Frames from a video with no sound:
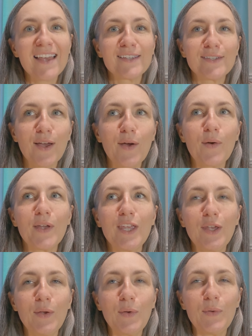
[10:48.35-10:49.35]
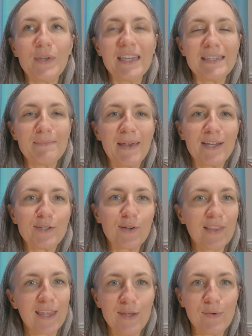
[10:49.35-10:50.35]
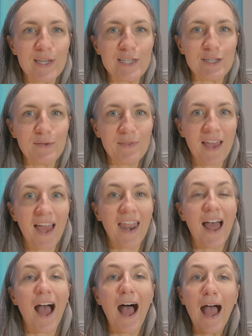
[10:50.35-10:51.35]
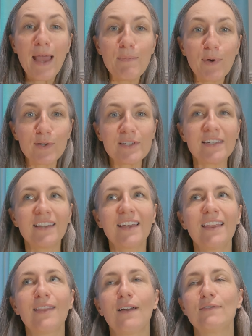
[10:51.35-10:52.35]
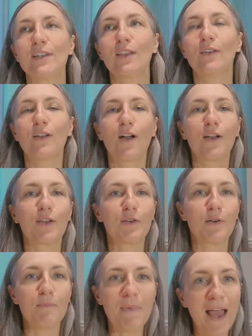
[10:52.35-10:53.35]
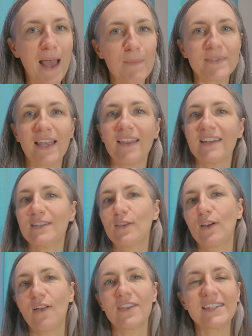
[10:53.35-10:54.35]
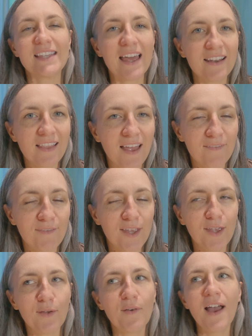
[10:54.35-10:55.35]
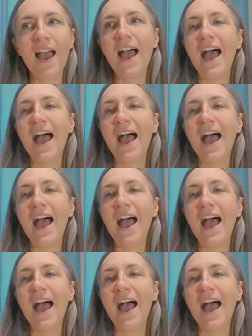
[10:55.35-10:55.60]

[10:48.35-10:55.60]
So you need to make sure that you can do that. I personally love to look on Google Maps. I like to look on the satellite view.